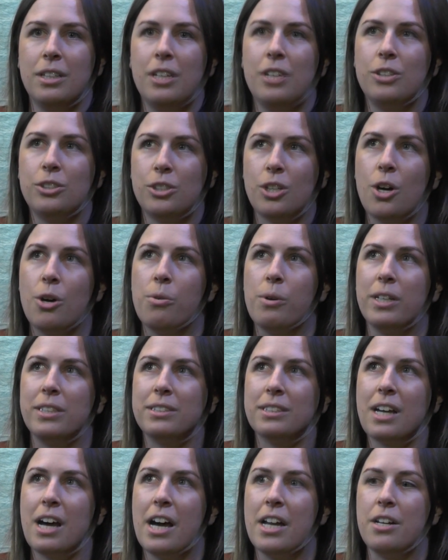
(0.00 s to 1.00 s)
So it's
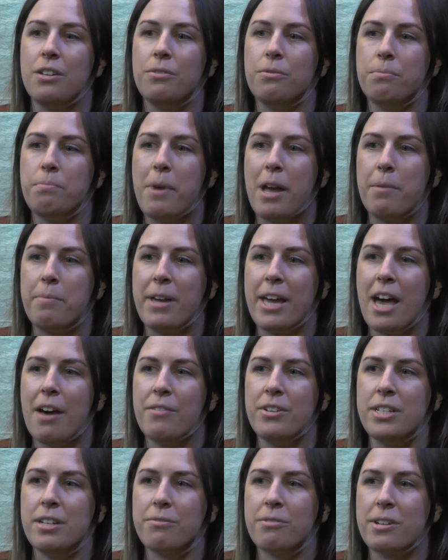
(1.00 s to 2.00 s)
kind of made me have
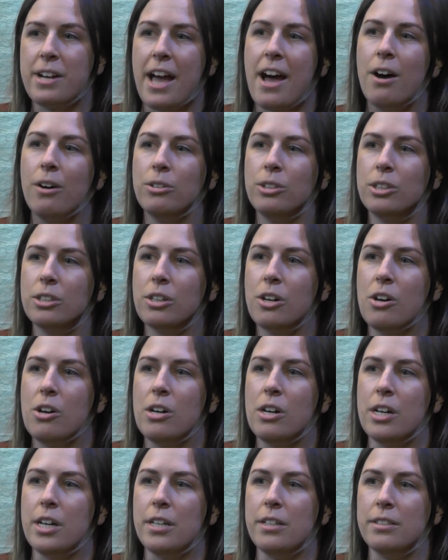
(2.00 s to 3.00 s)
a different outlook
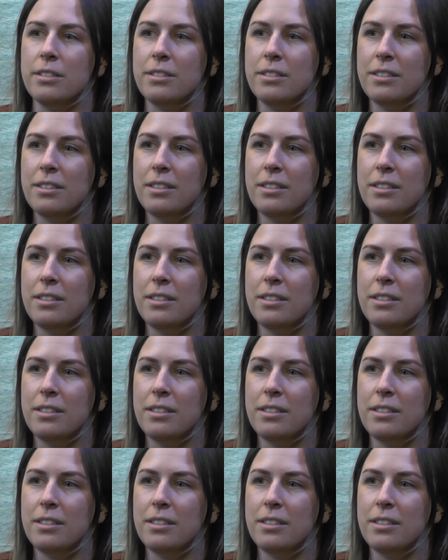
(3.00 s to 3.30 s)
on